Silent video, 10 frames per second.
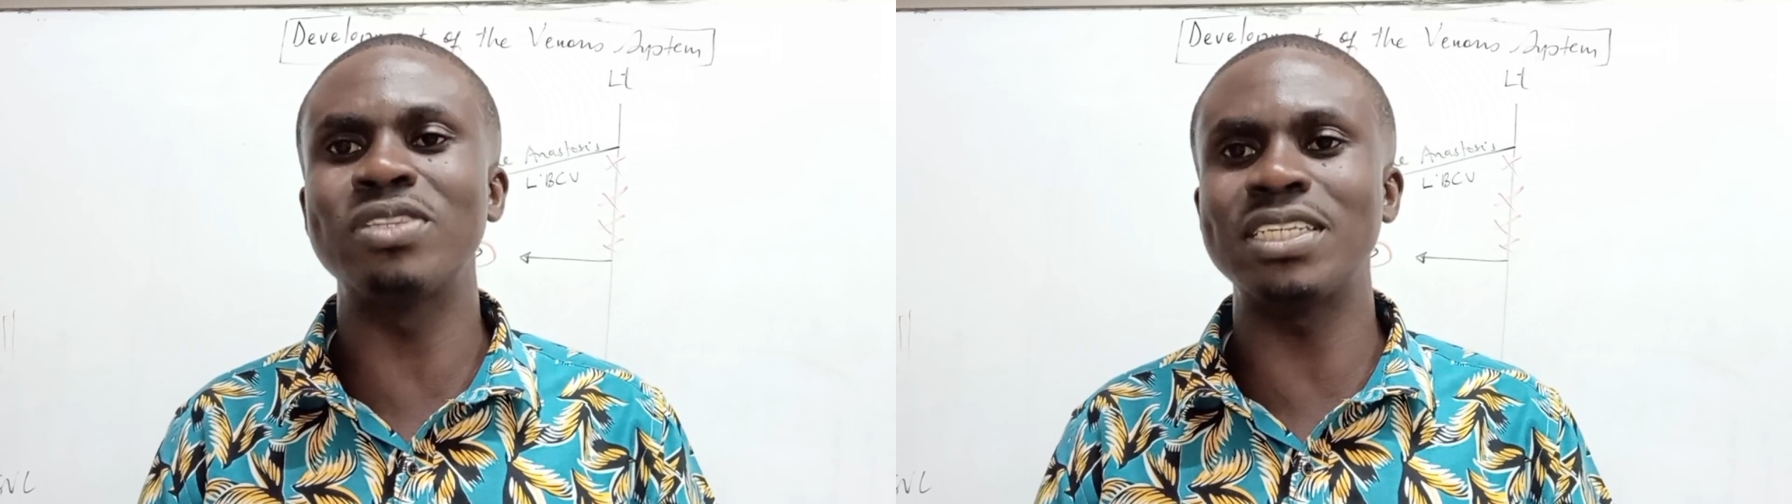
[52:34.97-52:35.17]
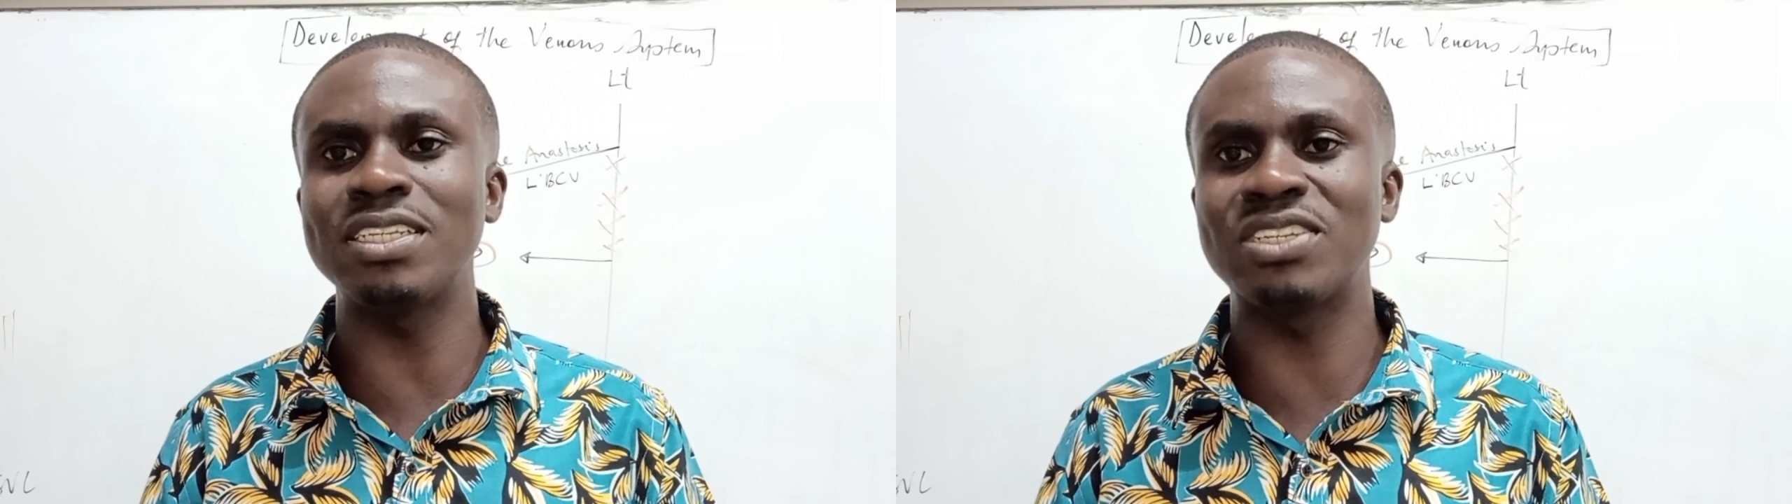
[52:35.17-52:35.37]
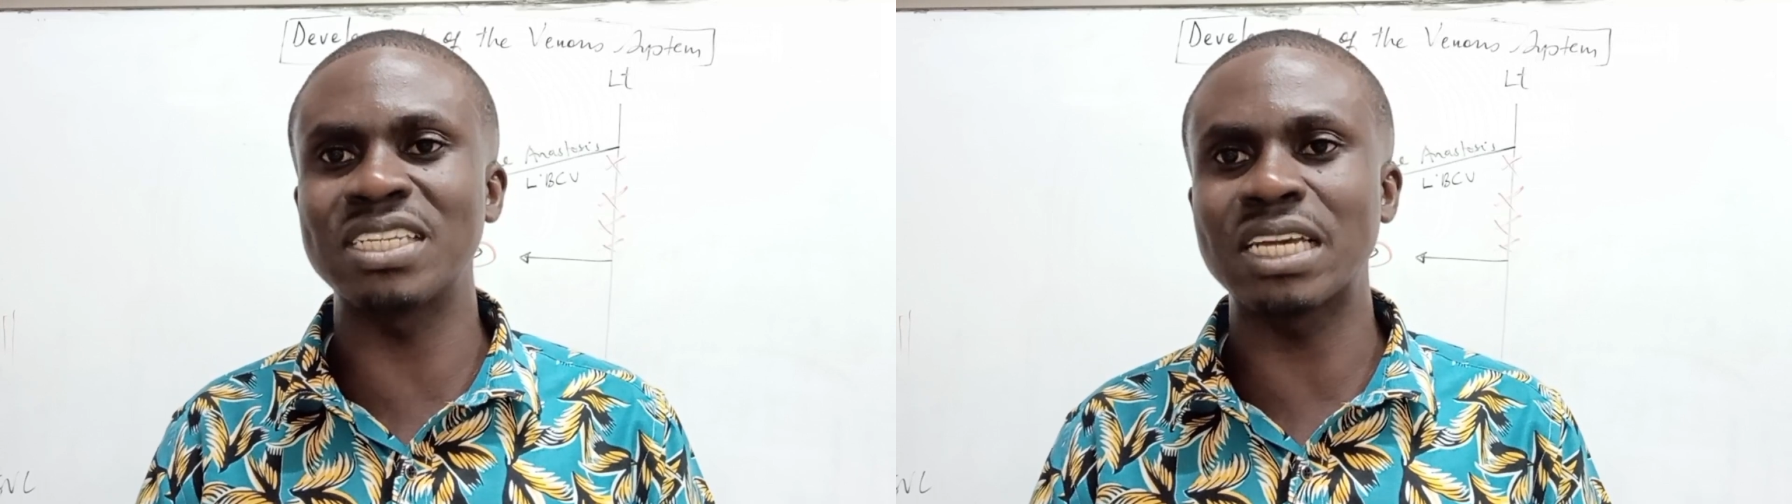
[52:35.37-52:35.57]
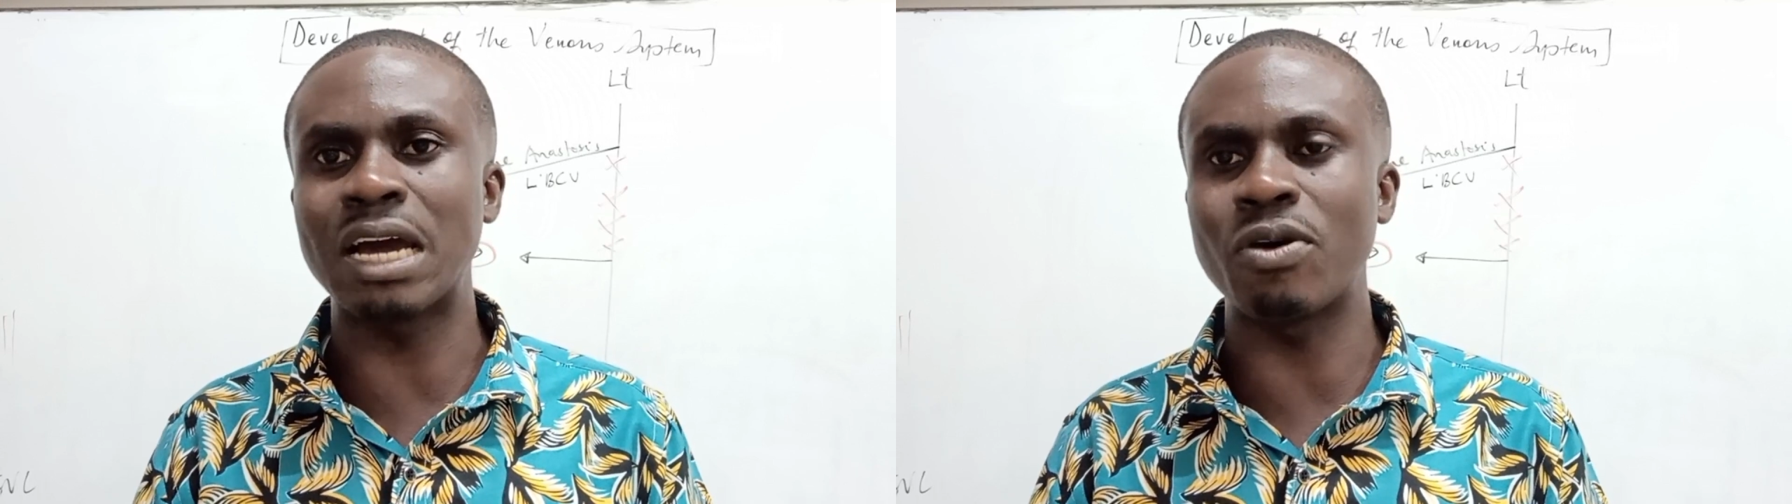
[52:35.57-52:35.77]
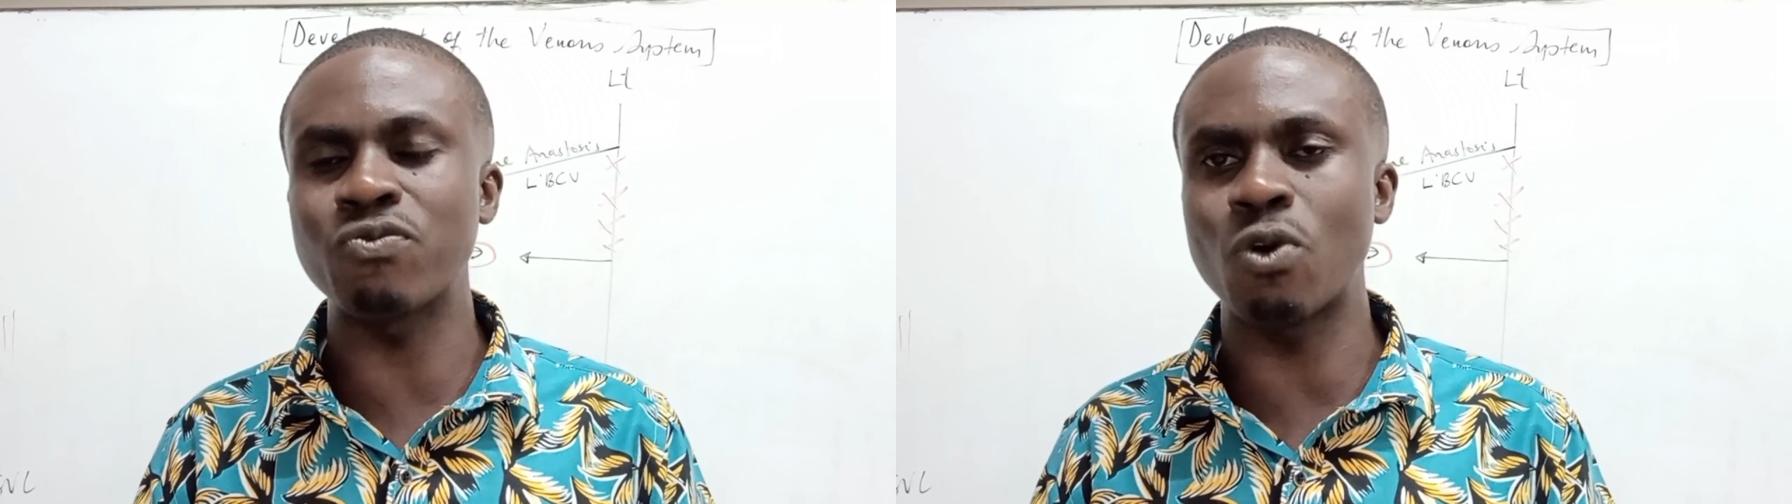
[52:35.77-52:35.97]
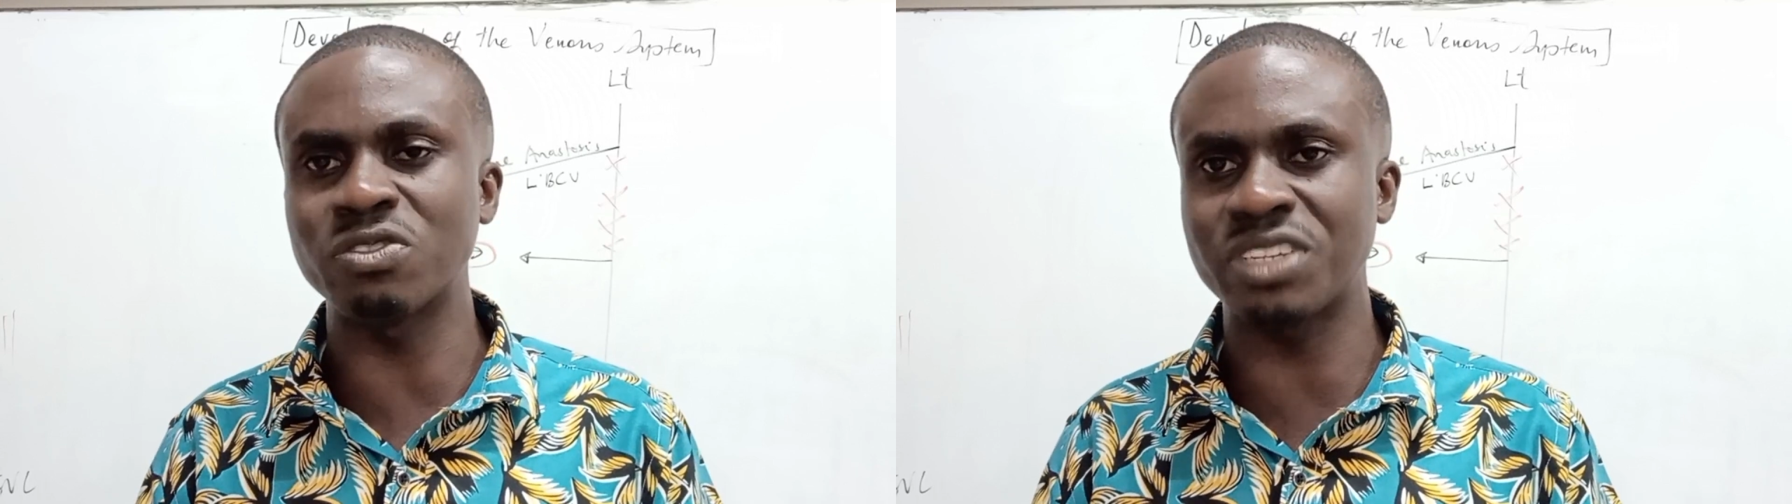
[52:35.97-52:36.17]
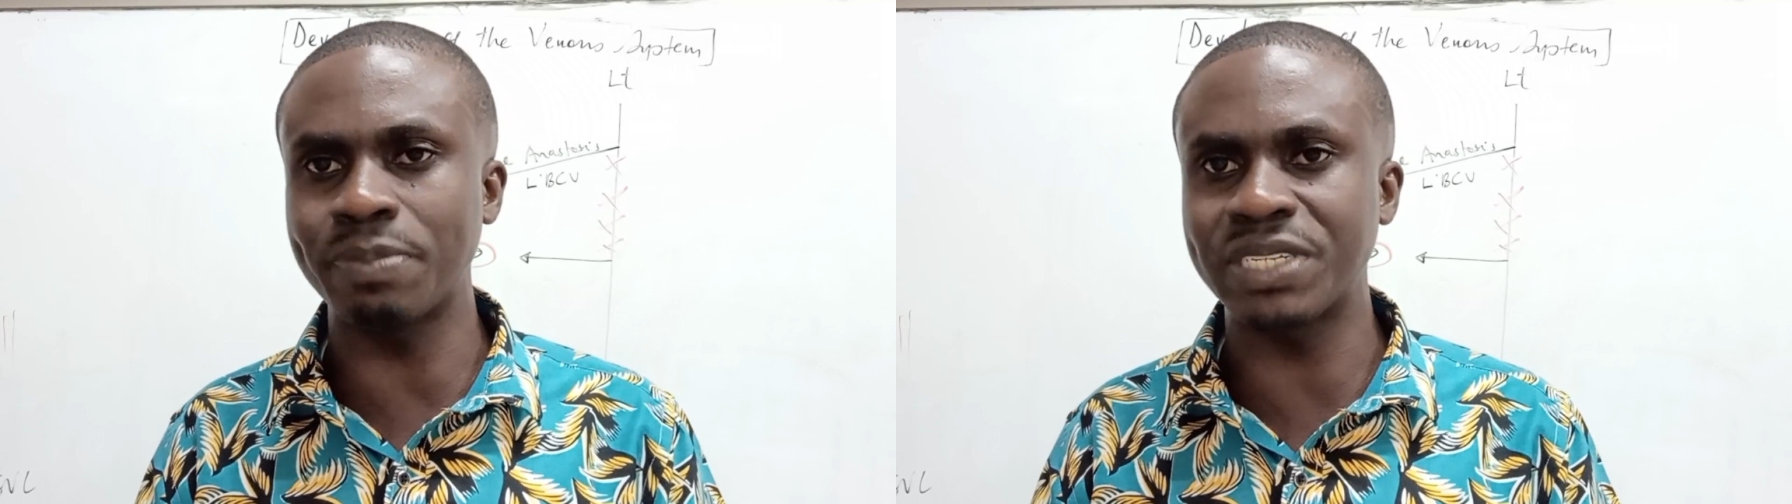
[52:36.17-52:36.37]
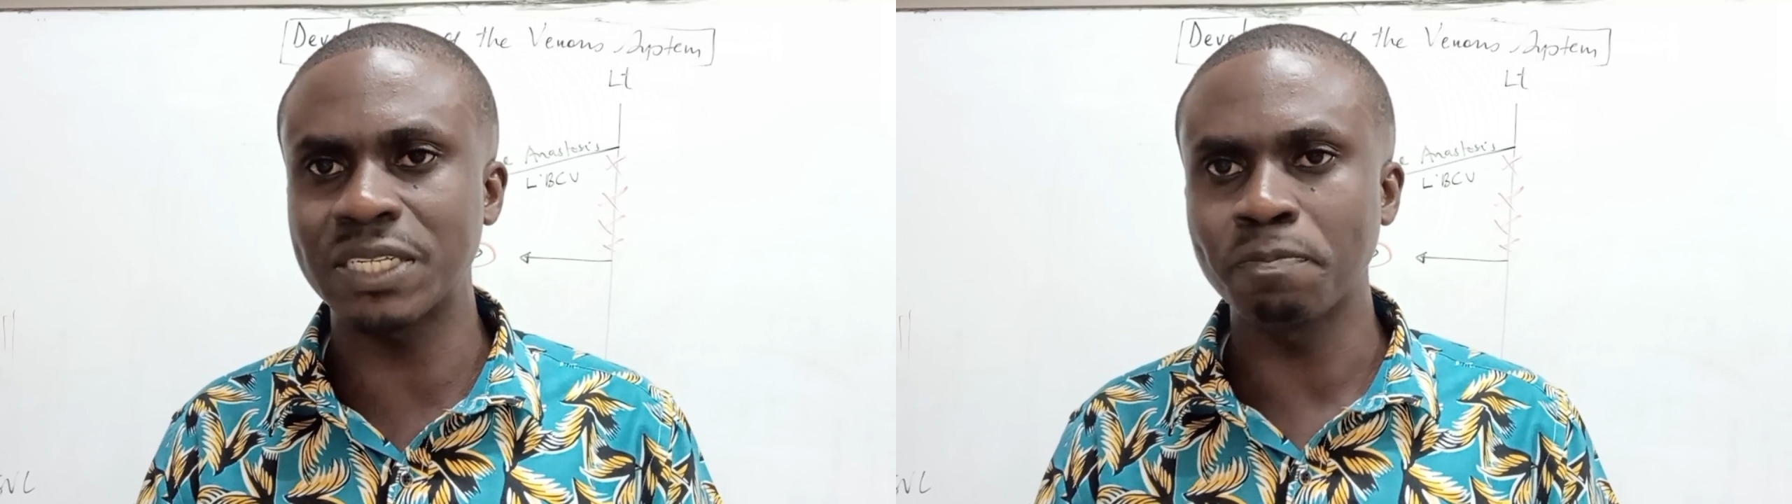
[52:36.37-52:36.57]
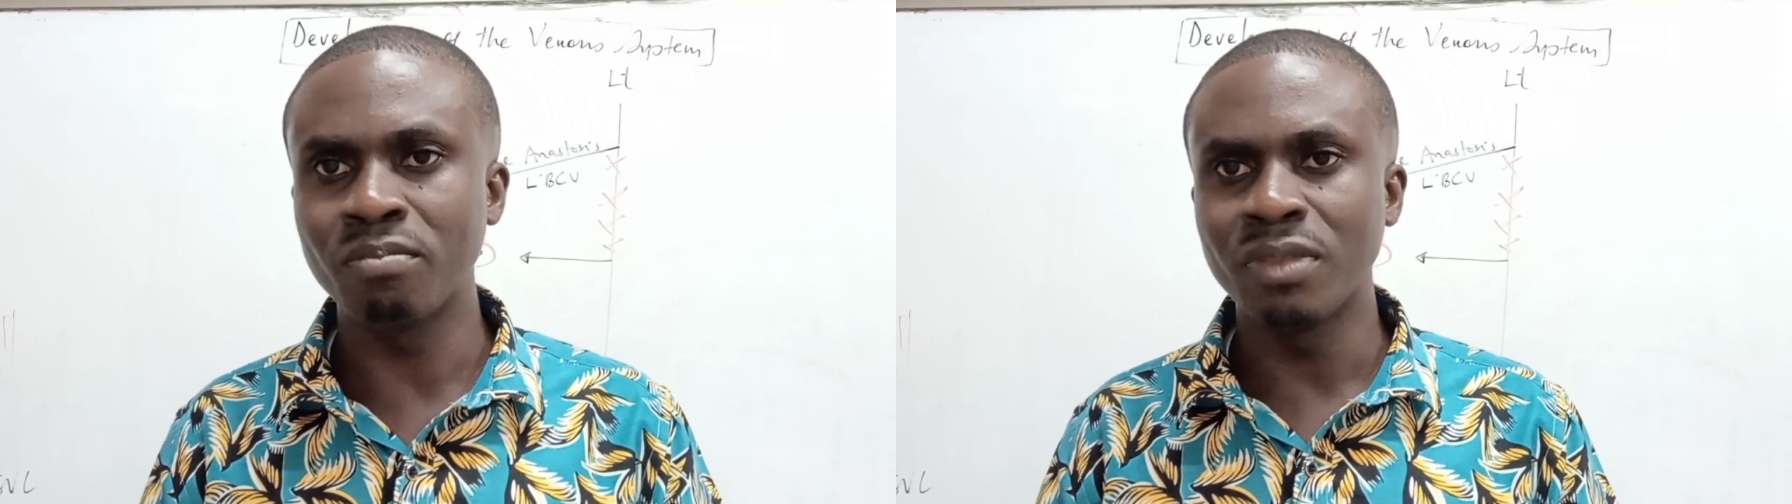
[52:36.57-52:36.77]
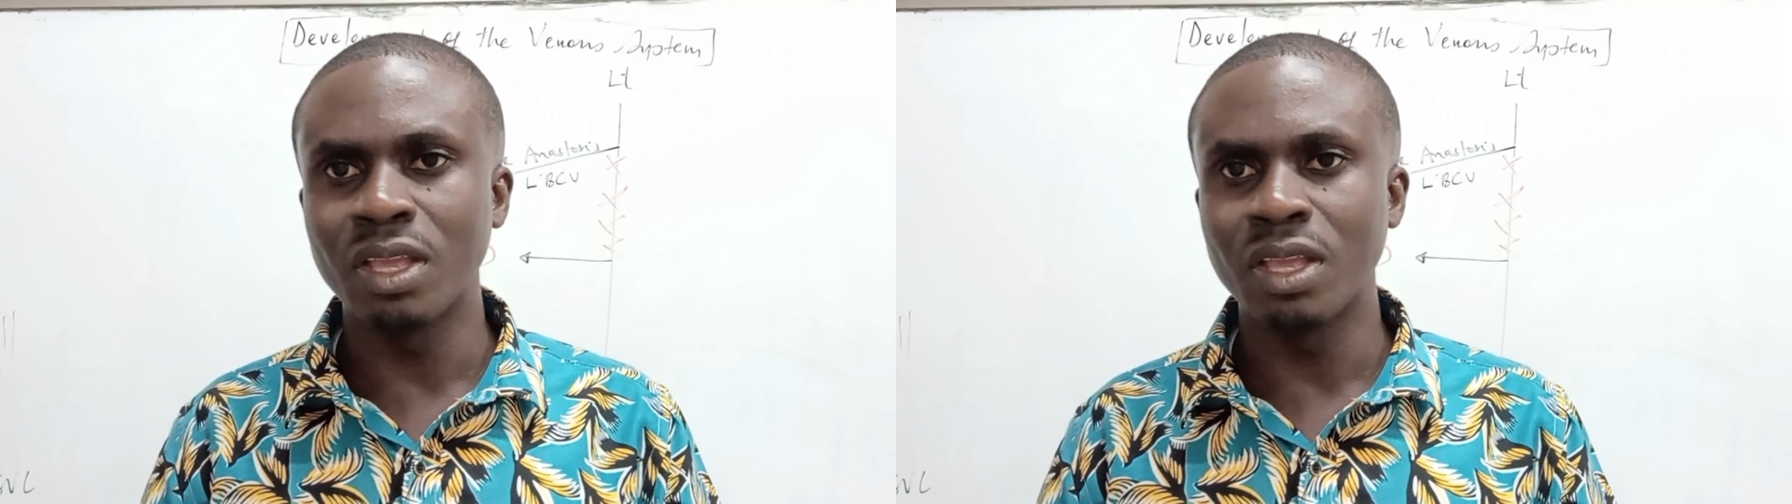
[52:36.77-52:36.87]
this kind of concept.